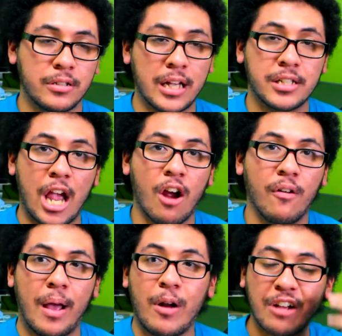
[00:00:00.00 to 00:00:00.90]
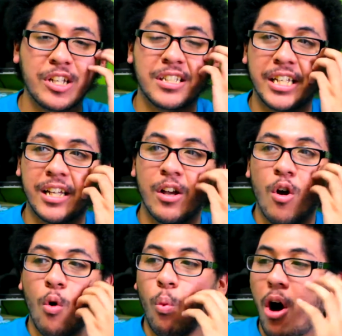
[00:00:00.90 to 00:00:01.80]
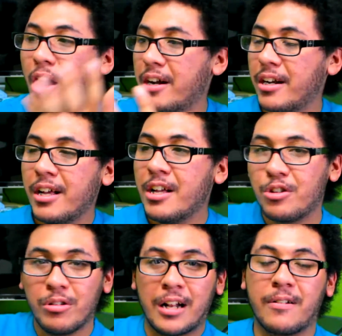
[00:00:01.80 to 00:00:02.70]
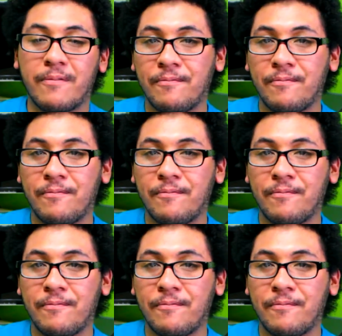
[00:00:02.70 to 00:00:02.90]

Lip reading: And we actually see Juan do the